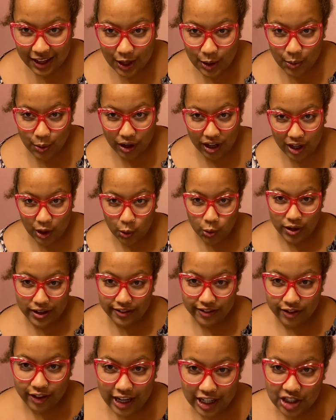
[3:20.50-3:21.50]
We're gonna
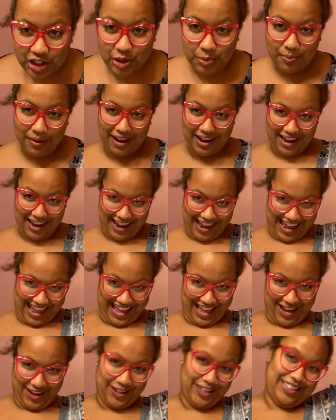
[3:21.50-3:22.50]
refresh my
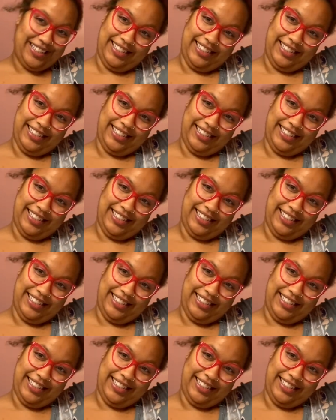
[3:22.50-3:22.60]
hair.